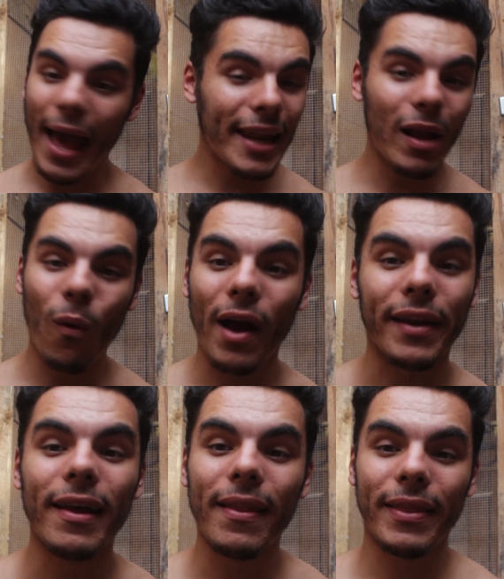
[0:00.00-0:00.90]

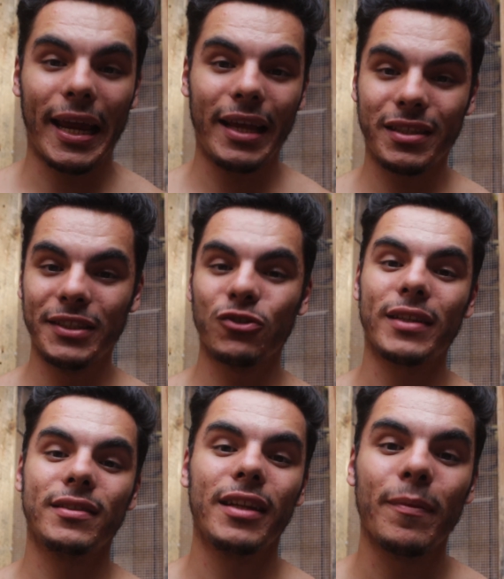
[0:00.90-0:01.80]
anyone that is
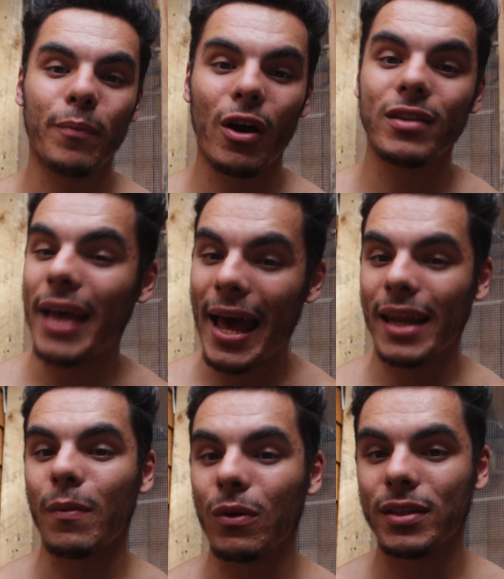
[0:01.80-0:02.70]
interested birds,
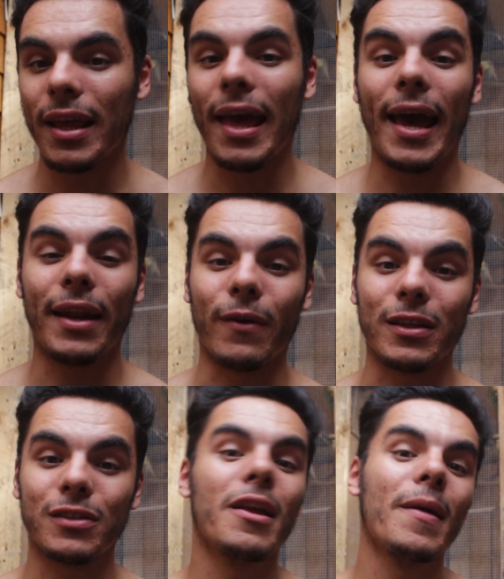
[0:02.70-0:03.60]
animals,
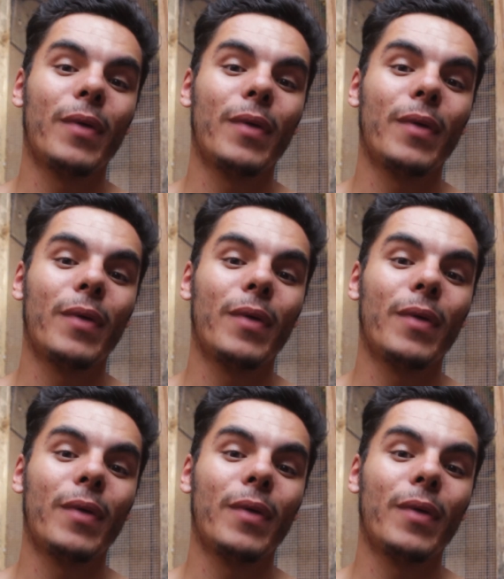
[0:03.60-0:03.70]
anyways.